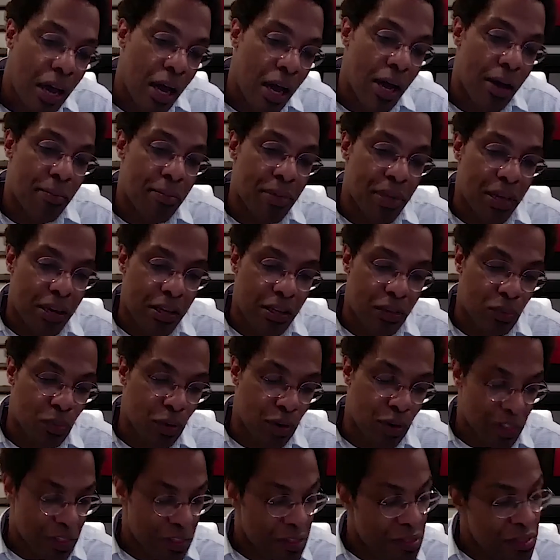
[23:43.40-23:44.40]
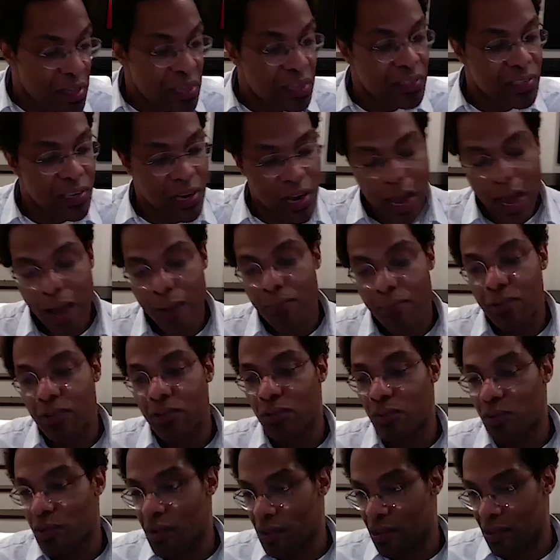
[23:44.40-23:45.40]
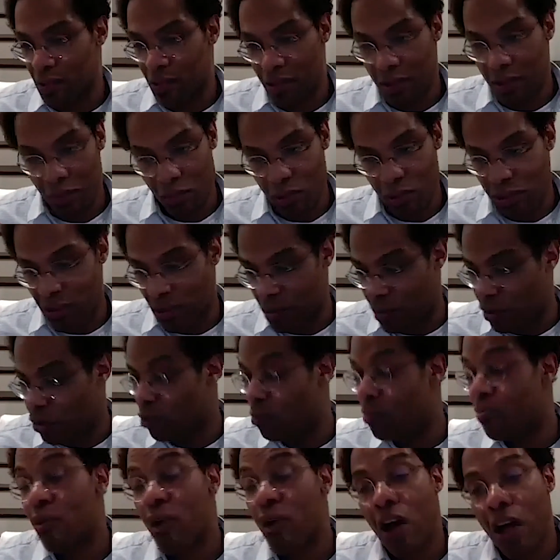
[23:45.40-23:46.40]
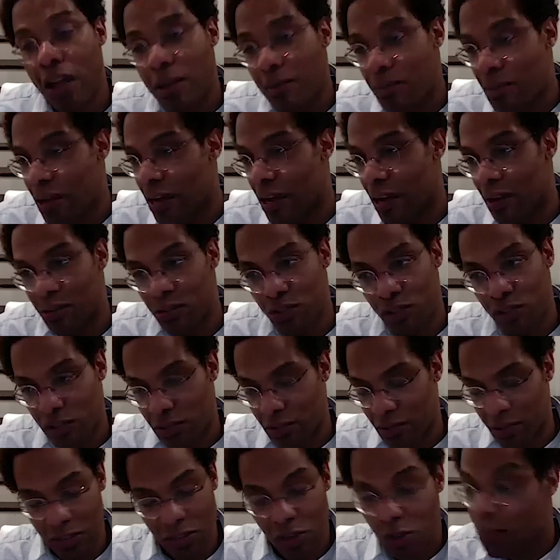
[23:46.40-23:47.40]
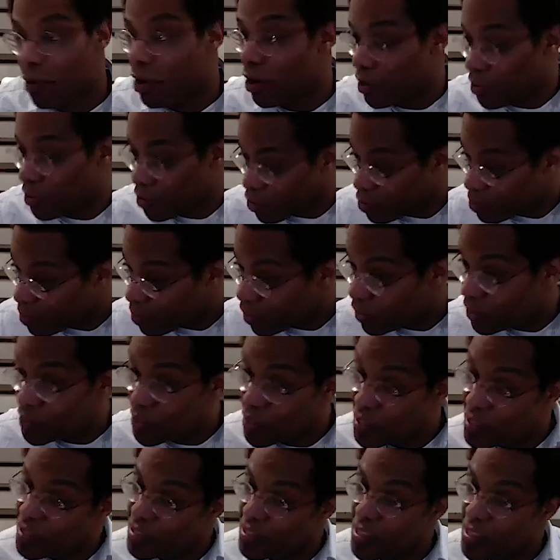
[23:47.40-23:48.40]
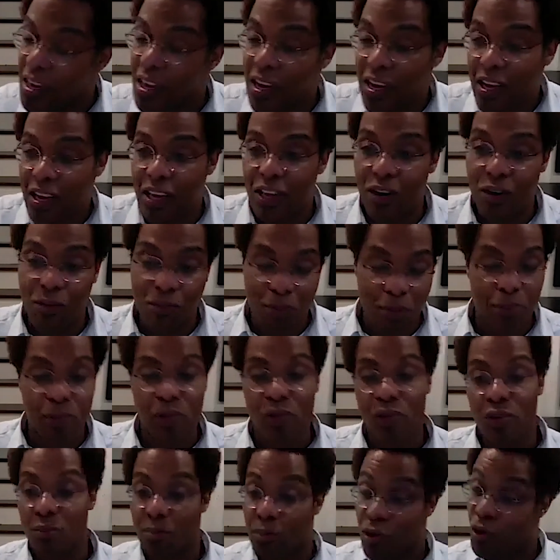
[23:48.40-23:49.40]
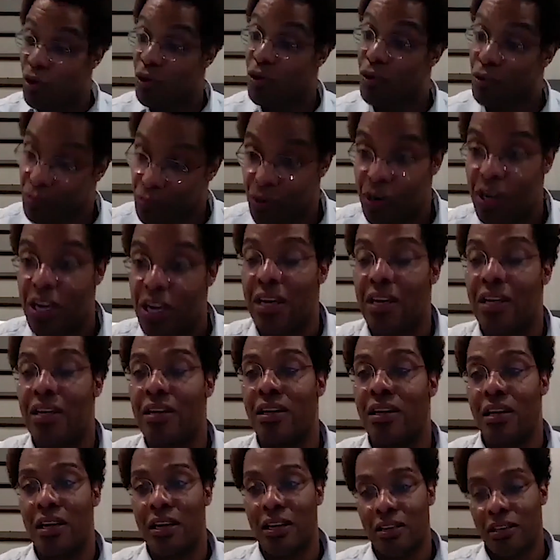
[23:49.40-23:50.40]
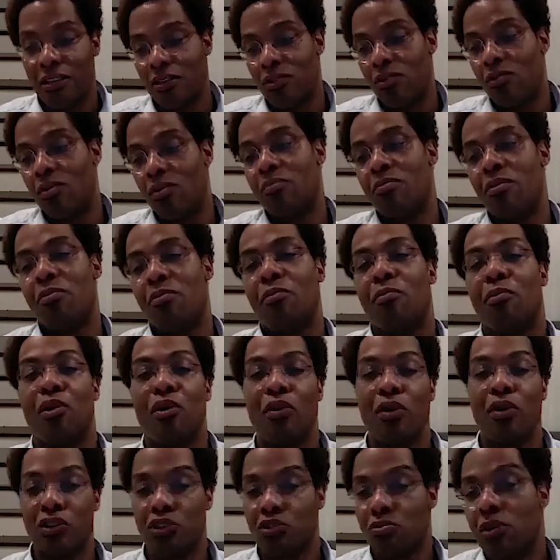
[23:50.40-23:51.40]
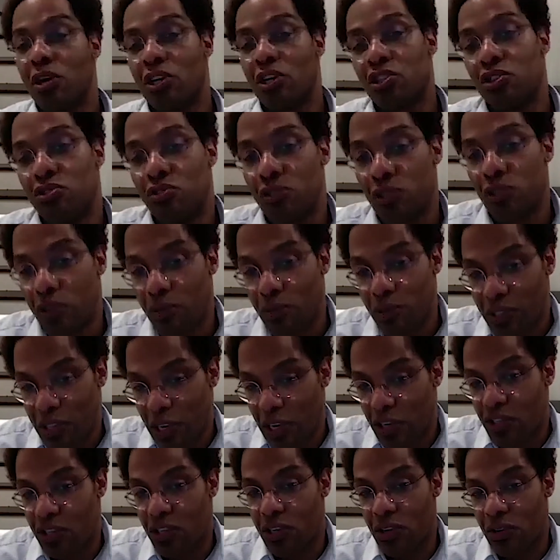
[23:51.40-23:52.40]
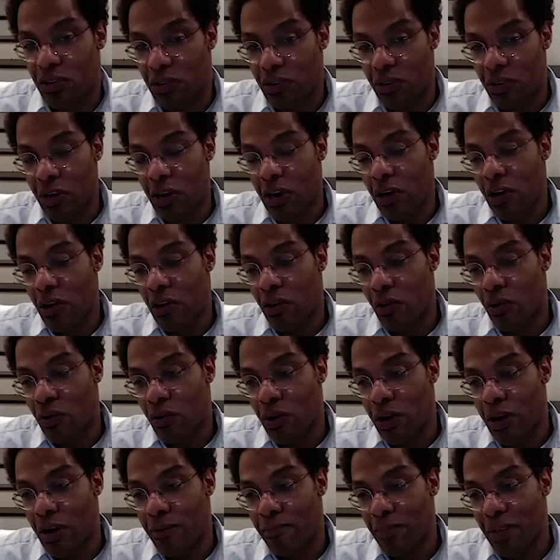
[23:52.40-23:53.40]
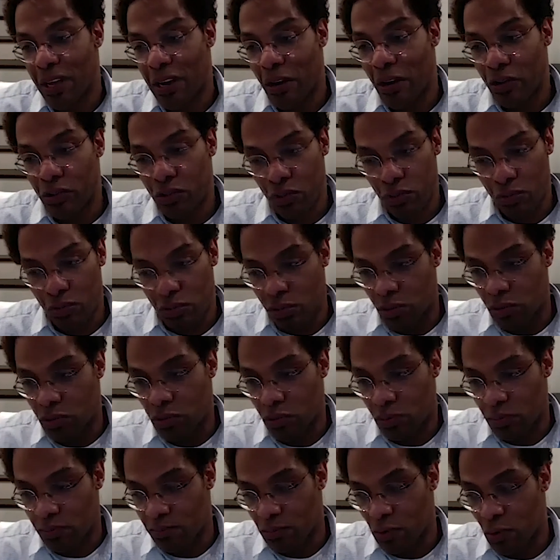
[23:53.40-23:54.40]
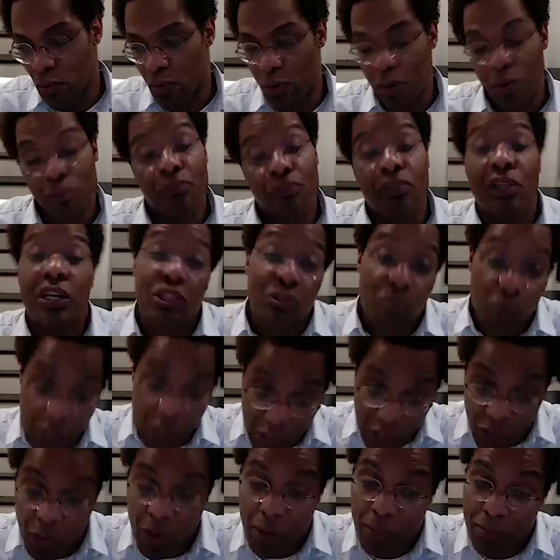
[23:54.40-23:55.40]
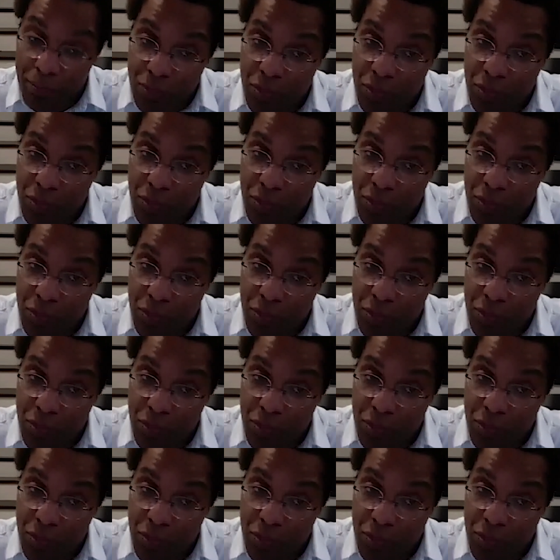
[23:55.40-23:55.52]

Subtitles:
Because one of the things that happens with a low prime, just sort of monetary policy, it's, people are going to borrow, right? And you don't want people borrowing too much during a recession, and also you also don't want inflation rate to go up.